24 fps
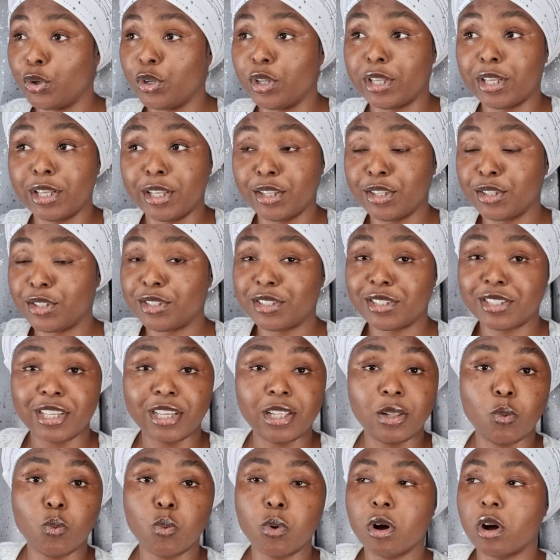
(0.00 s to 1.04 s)
You can
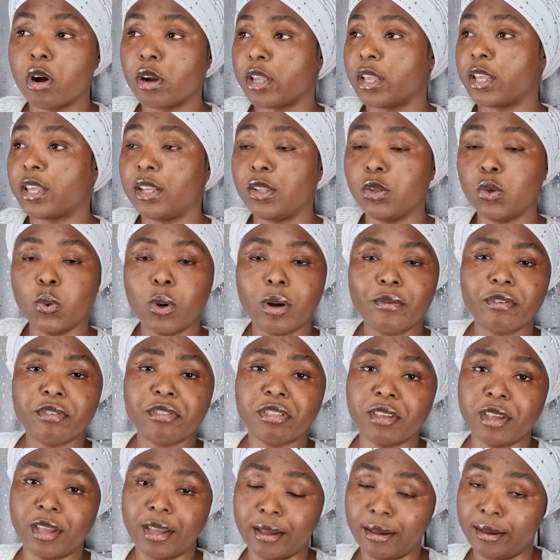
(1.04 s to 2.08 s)
still work. You can do
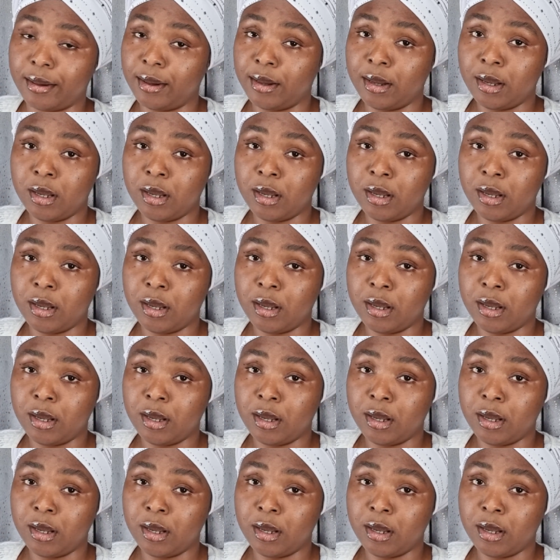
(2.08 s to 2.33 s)
everything.